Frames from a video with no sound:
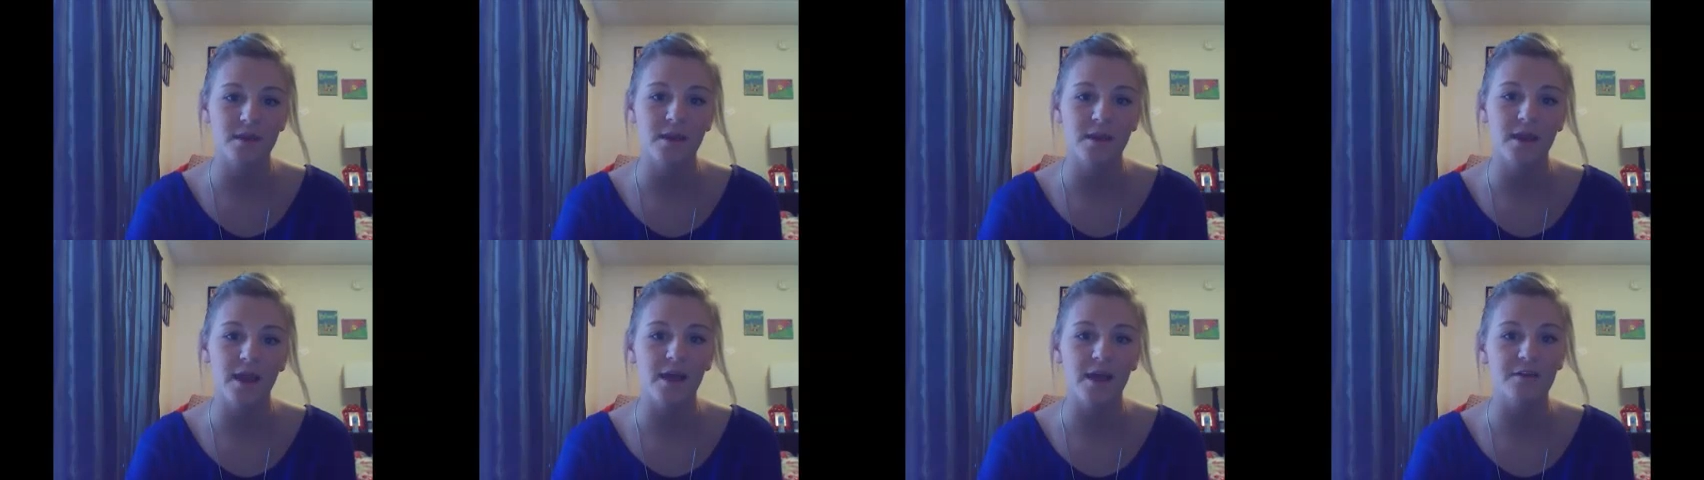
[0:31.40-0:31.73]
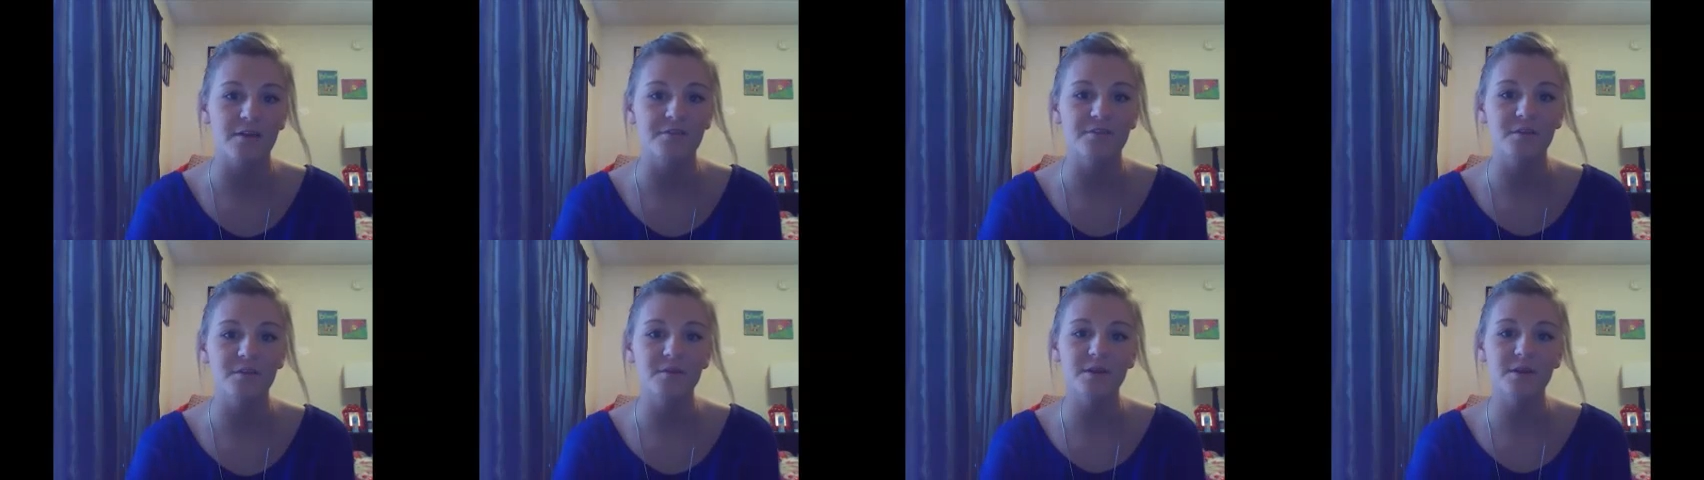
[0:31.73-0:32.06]

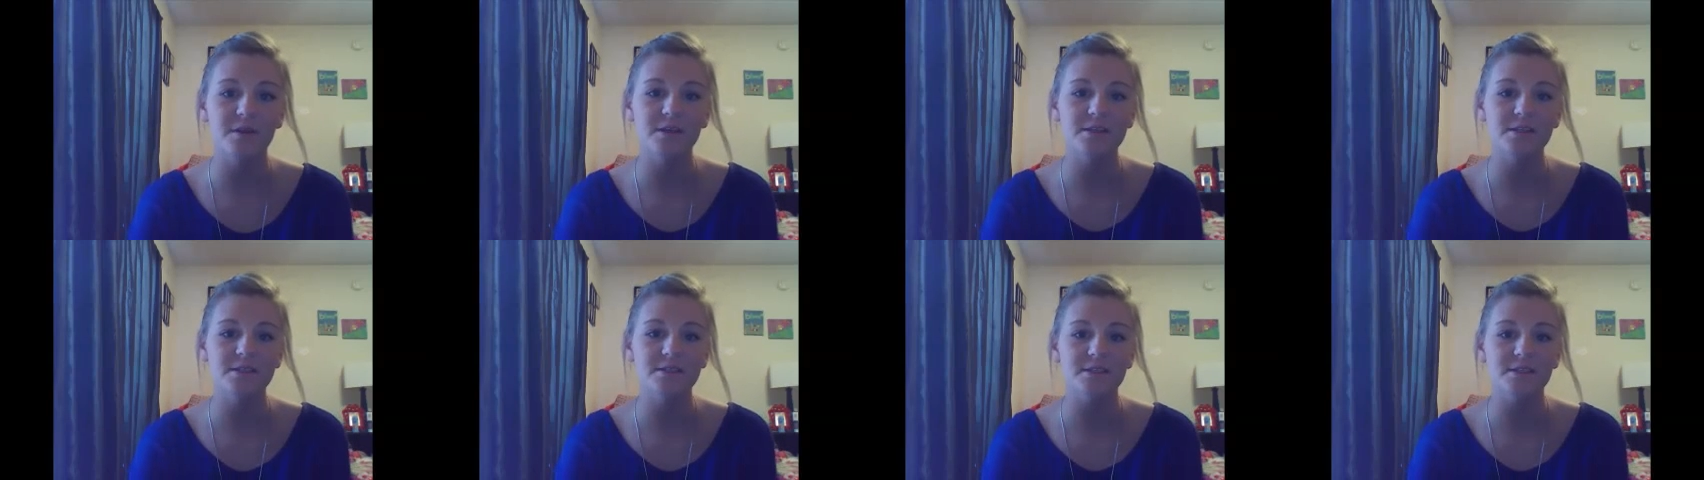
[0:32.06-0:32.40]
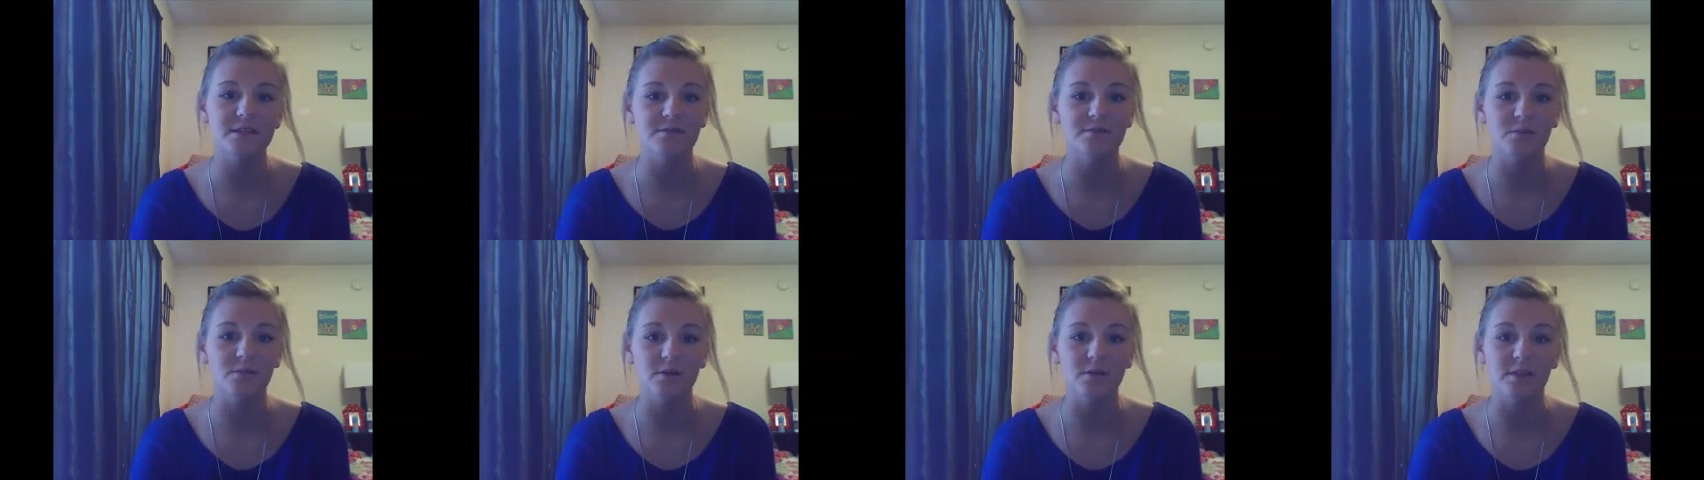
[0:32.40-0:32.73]
Amphibians
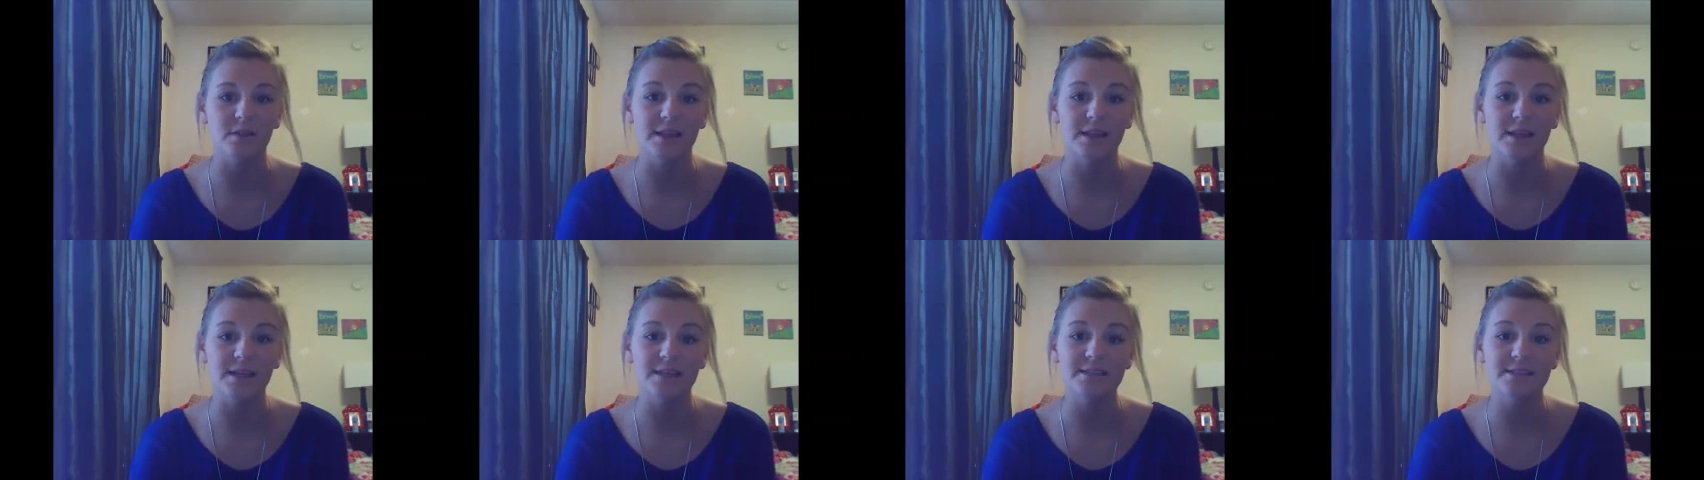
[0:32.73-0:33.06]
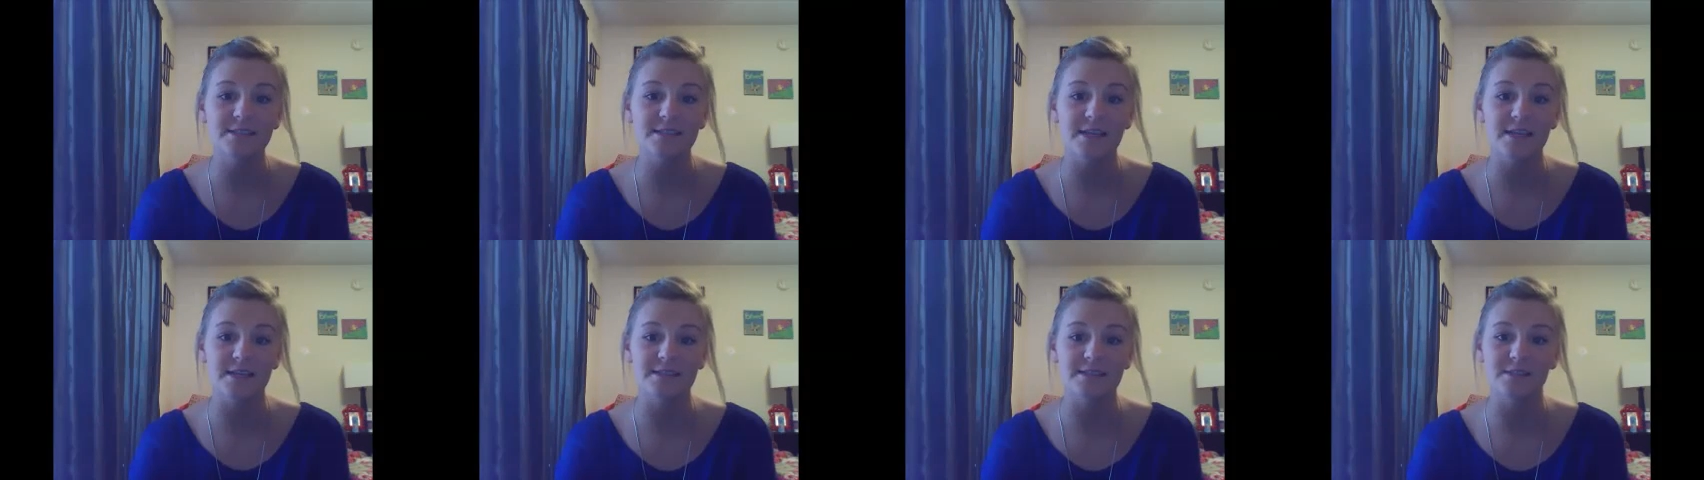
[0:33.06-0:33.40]
live on
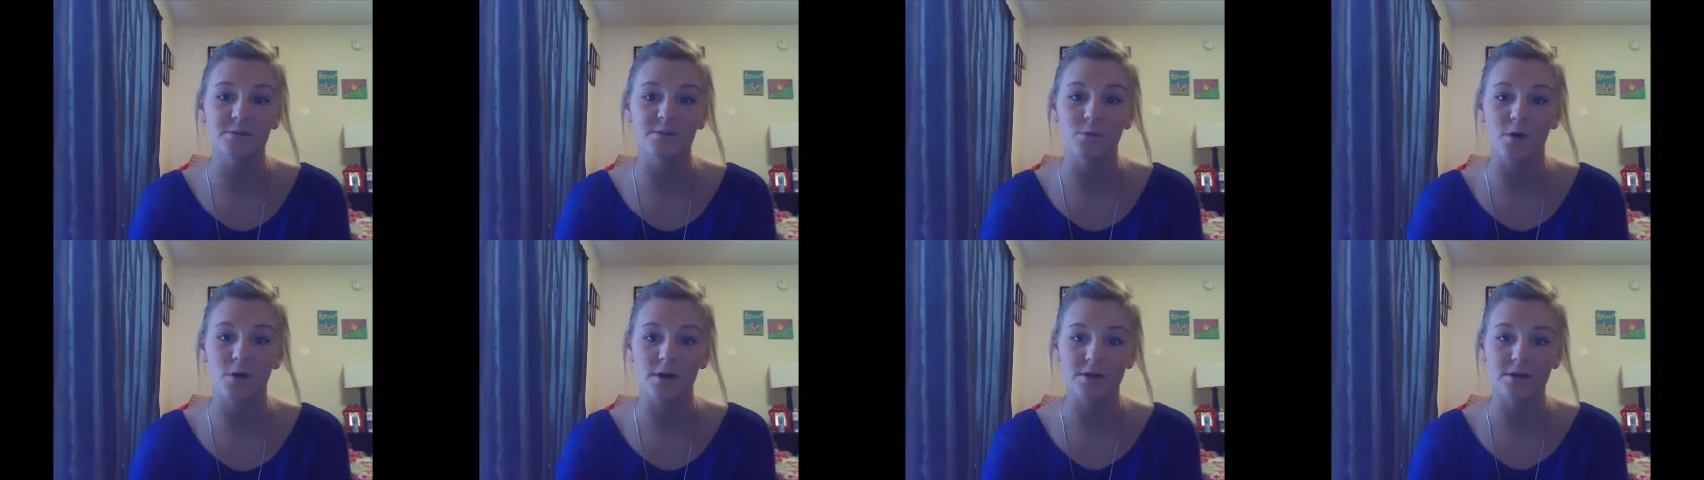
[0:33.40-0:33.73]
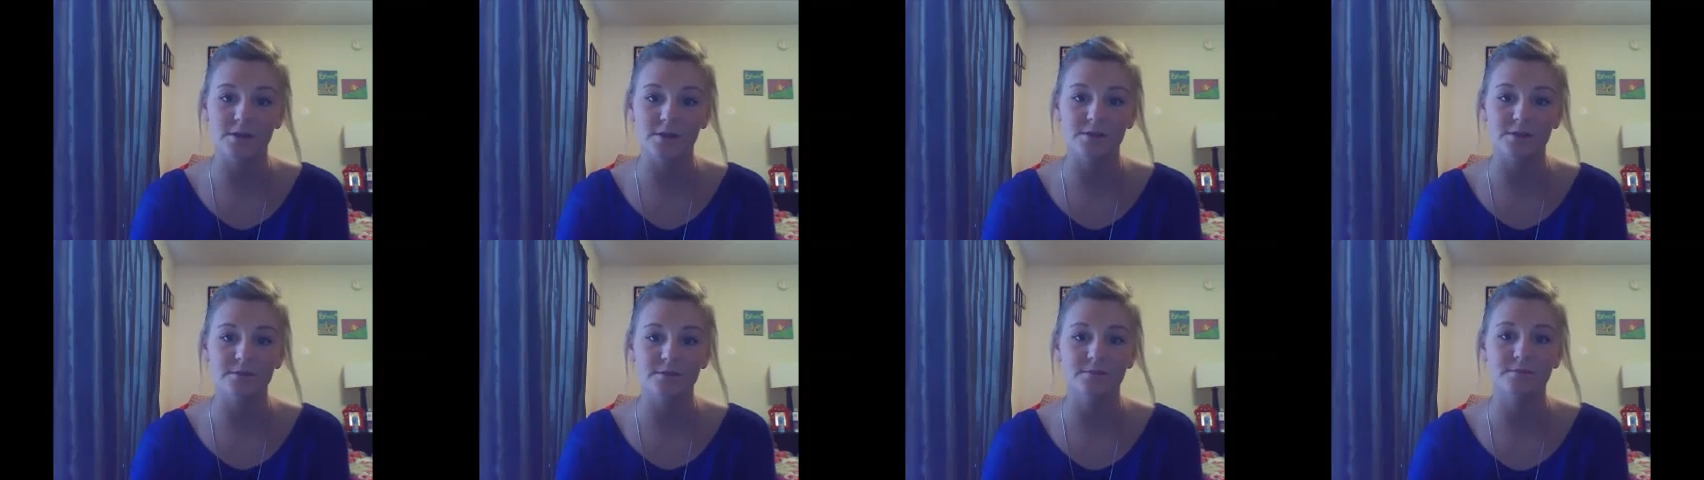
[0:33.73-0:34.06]
land and in
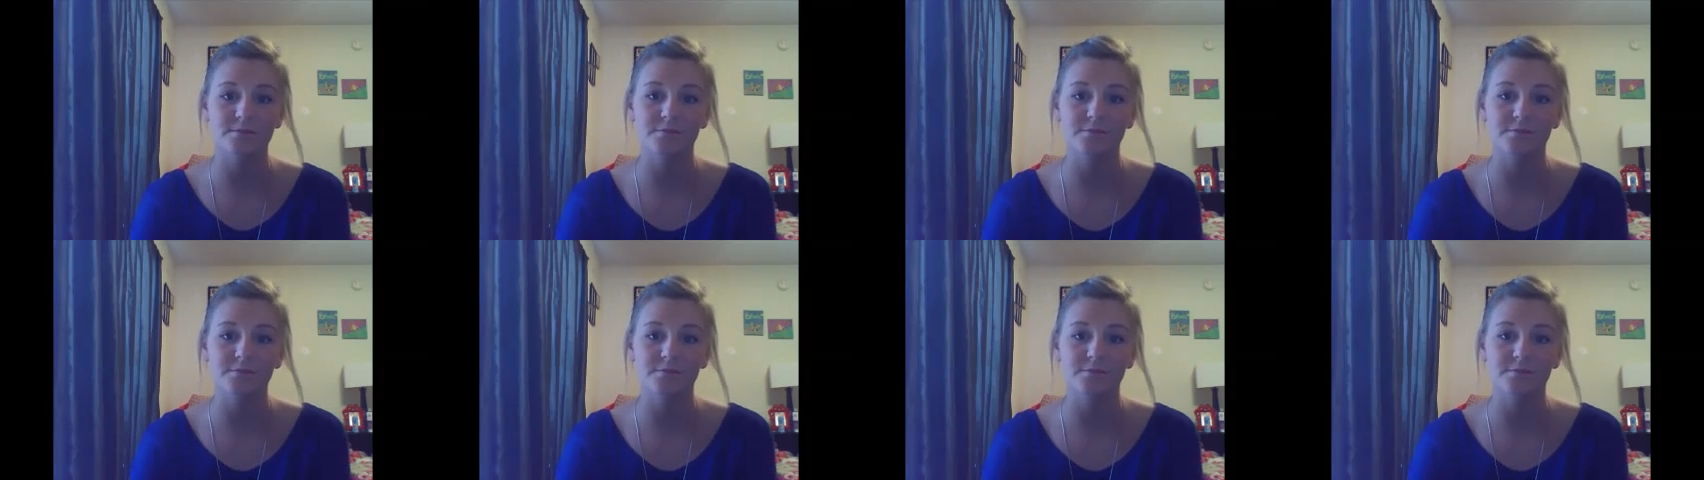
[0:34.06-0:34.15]
water,